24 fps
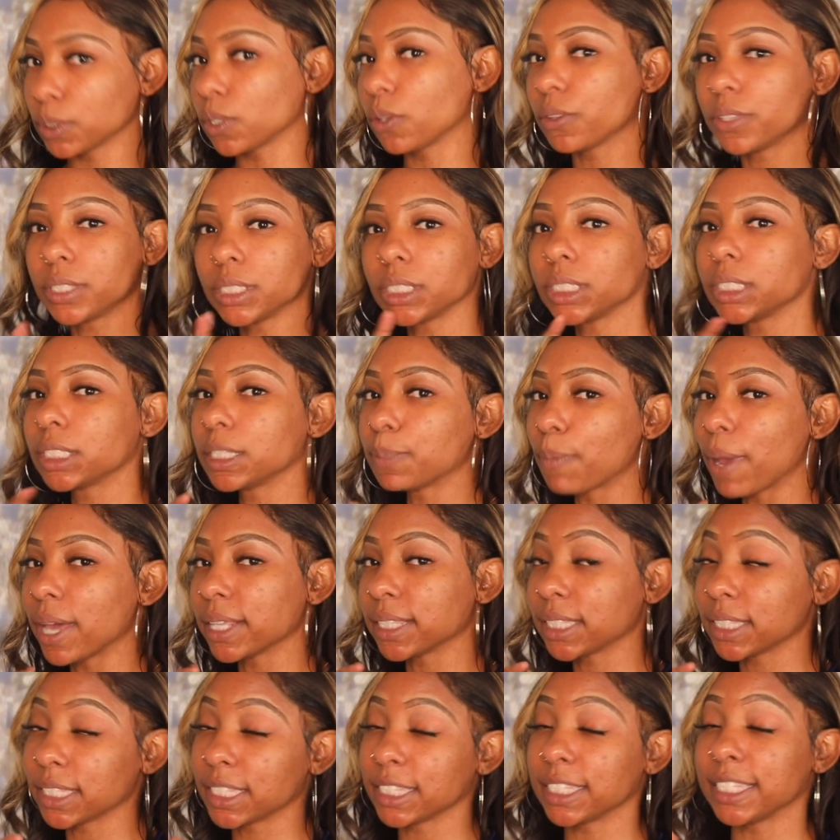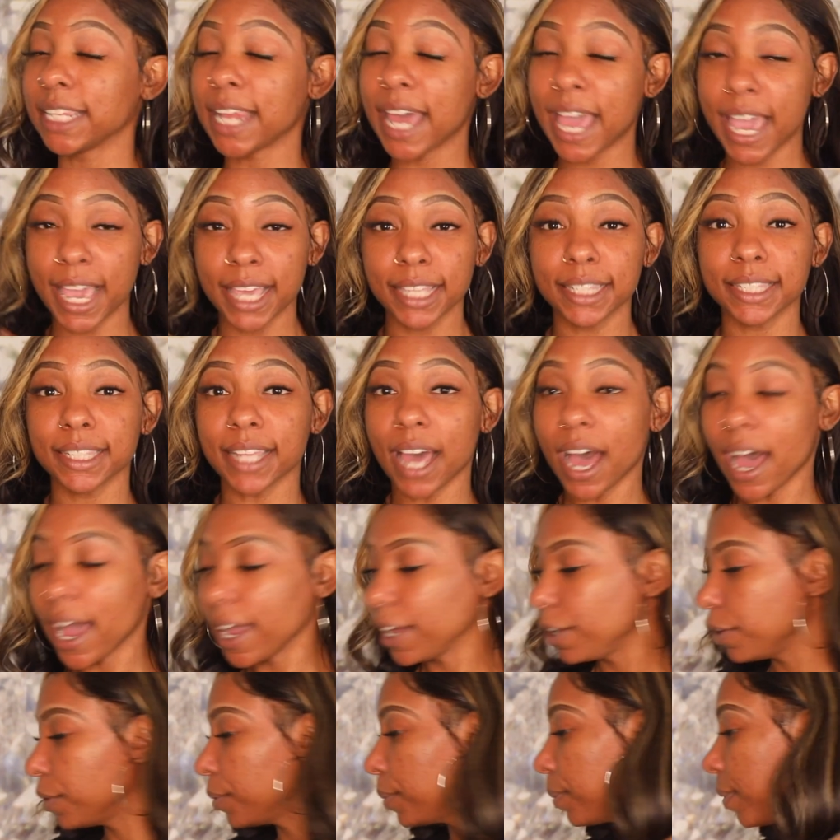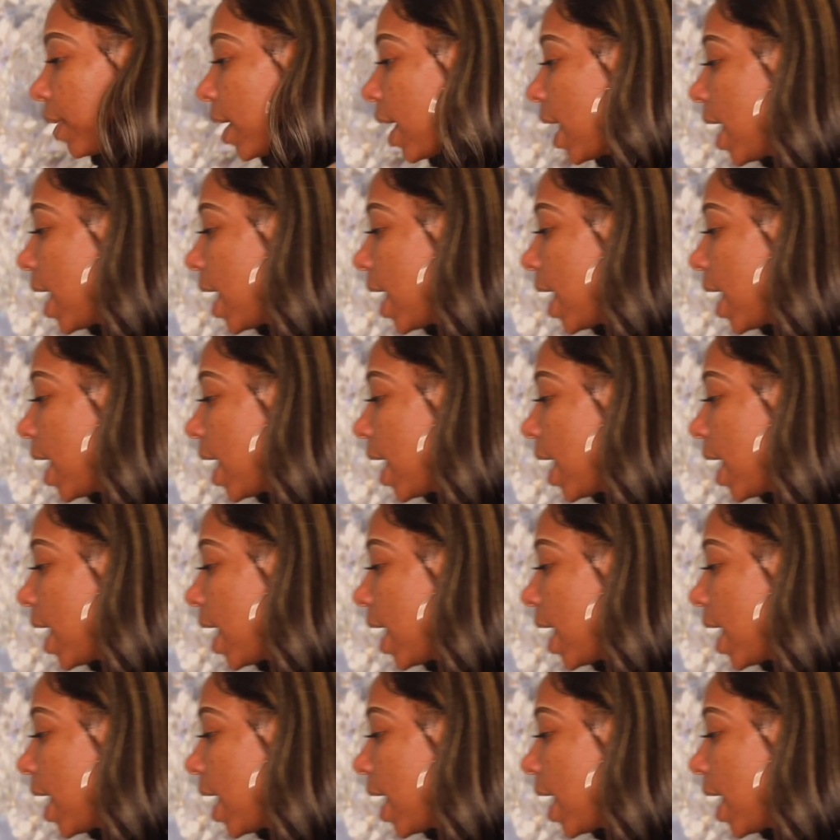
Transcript: so this is my last item.